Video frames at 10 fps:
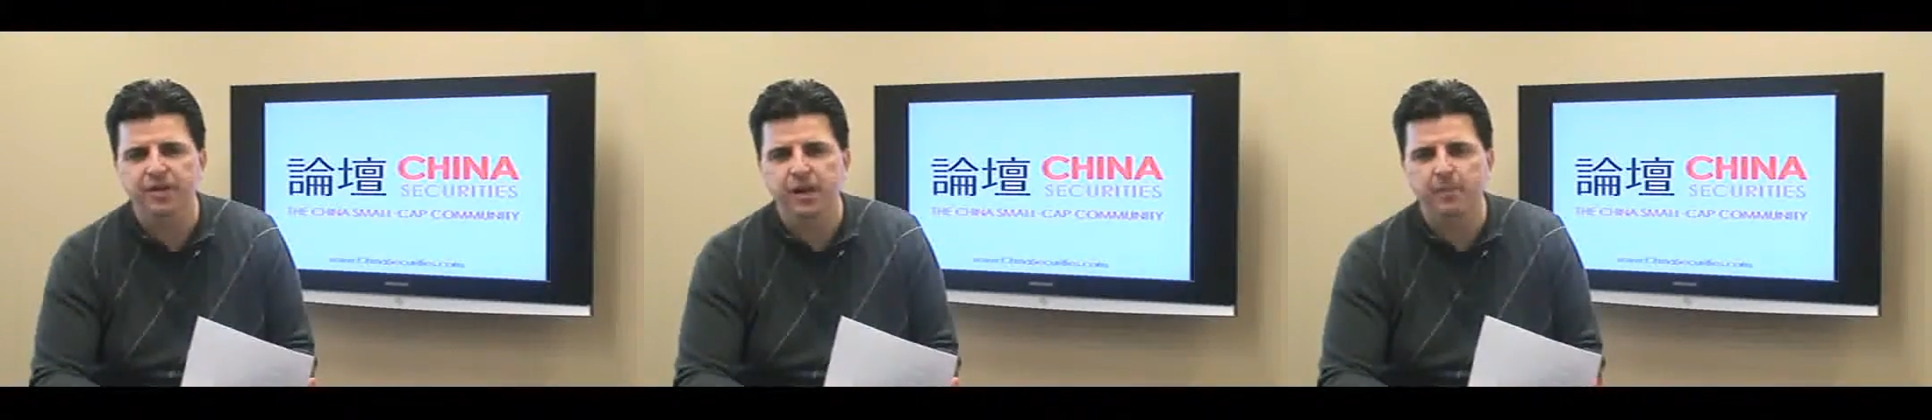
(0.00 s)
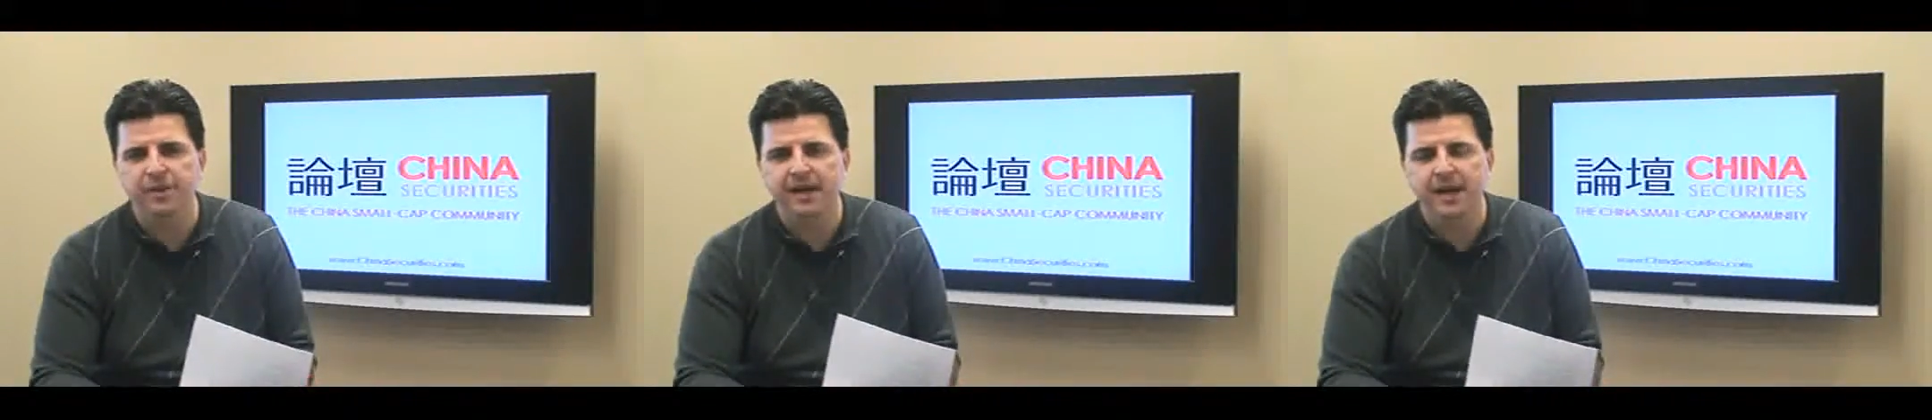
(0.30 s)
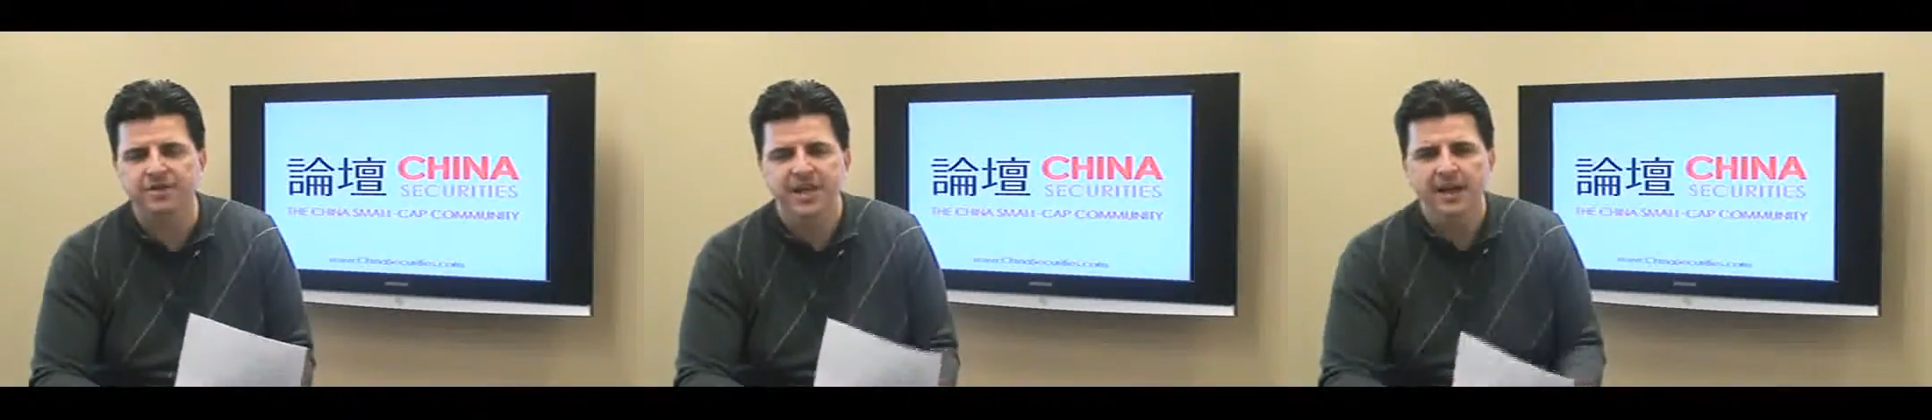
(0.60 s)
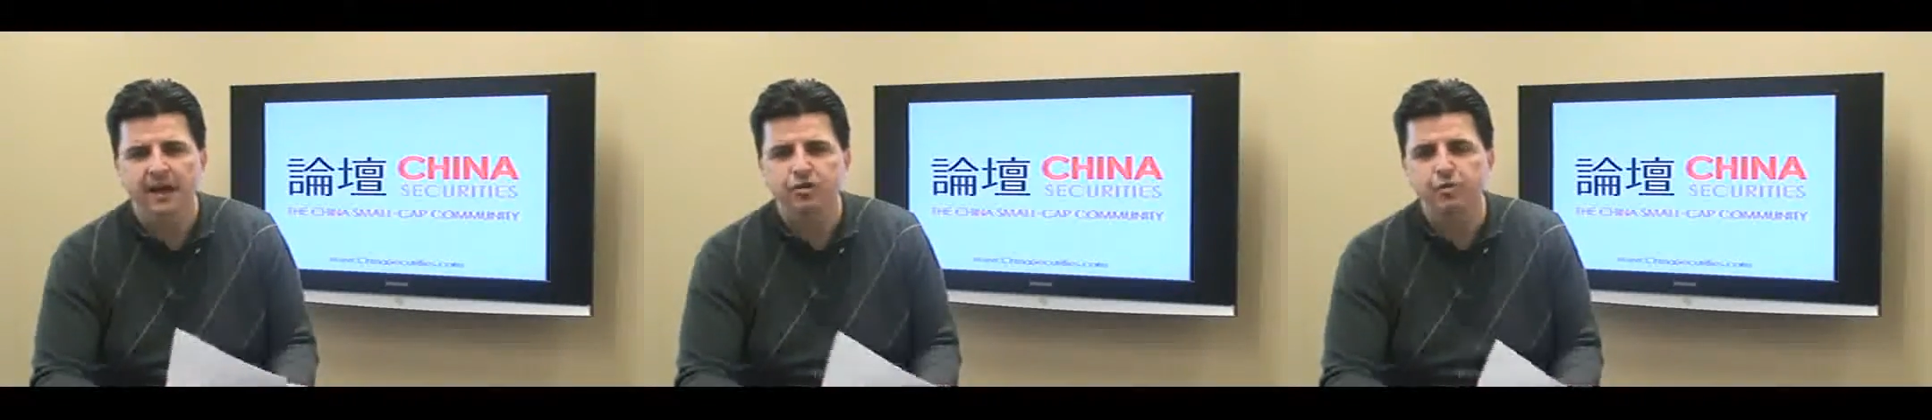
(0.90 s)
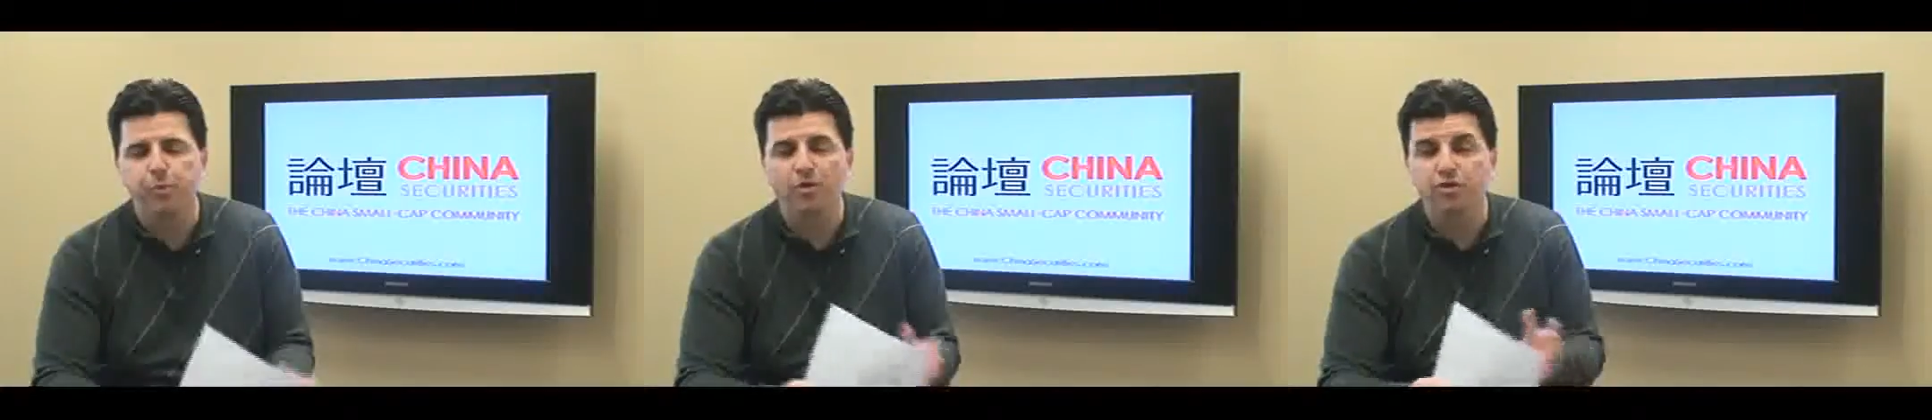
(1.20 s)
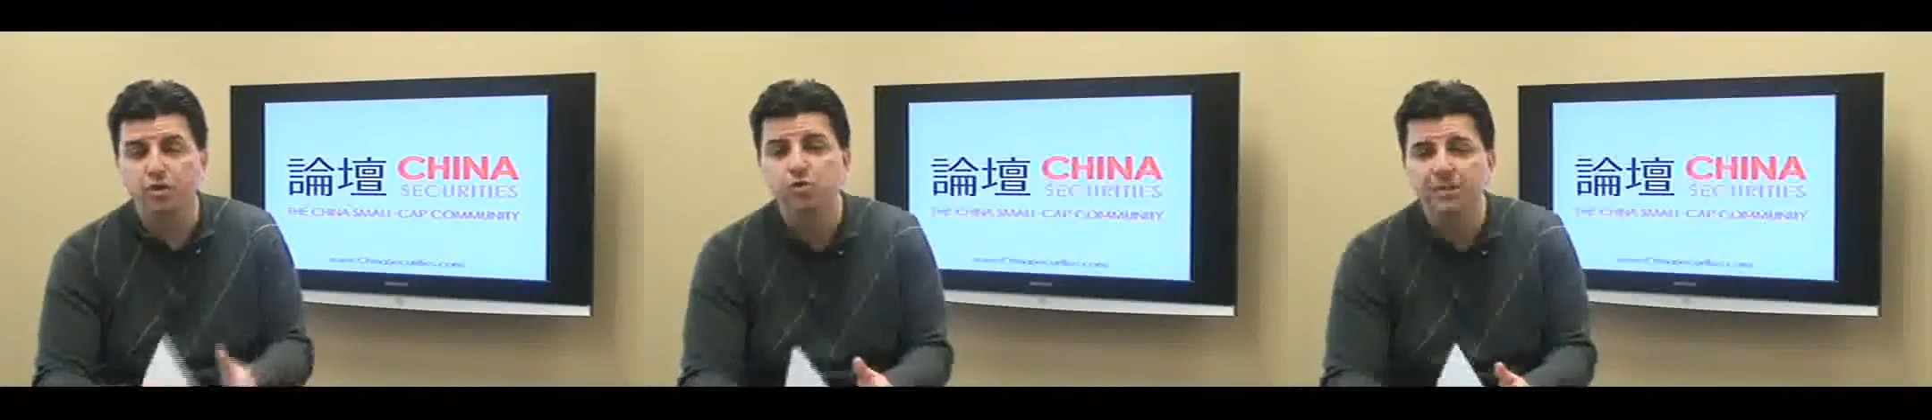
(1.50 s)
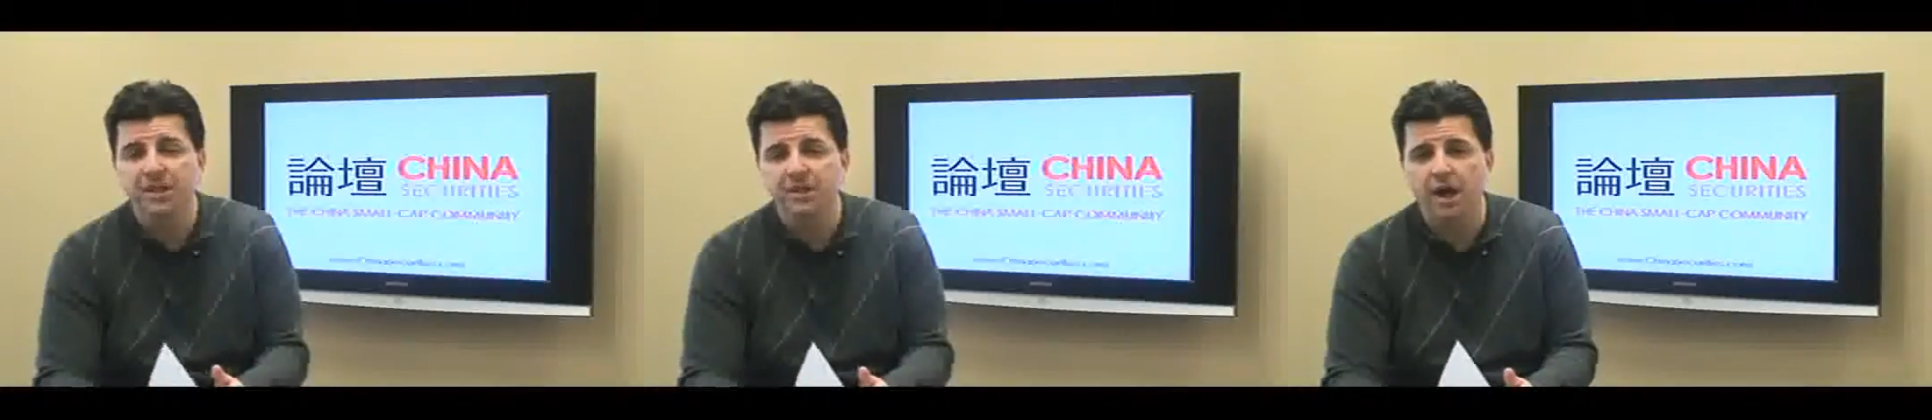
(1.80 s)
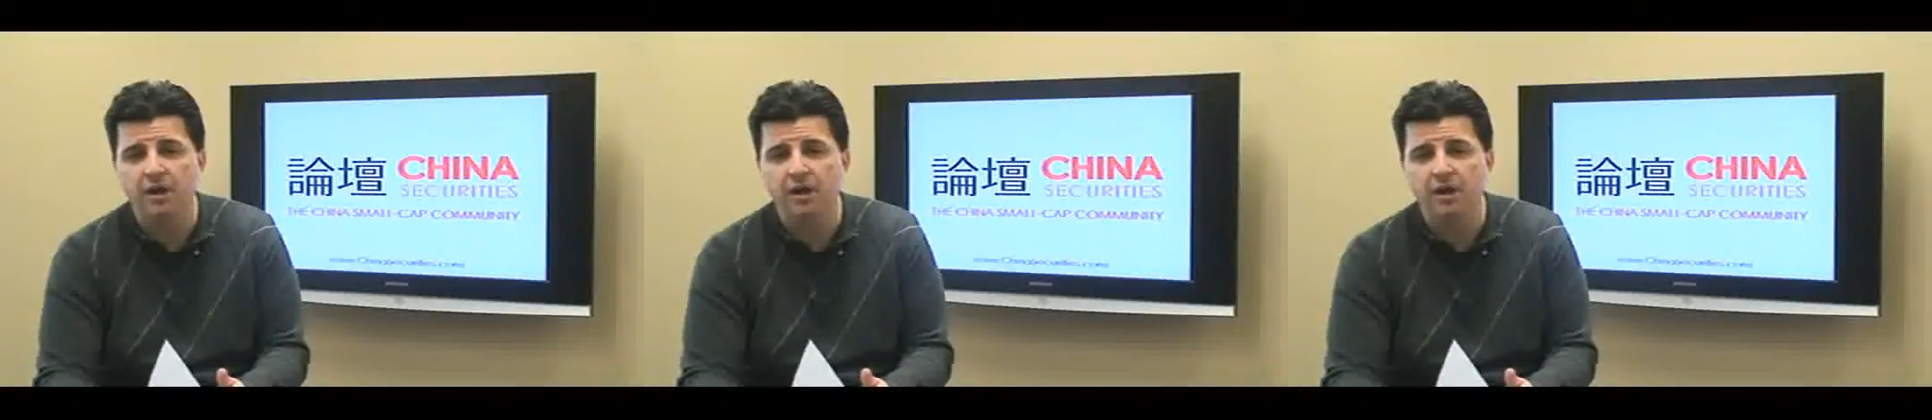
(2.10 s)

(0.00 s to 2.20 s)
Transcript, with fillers: the company announced a $2.2 million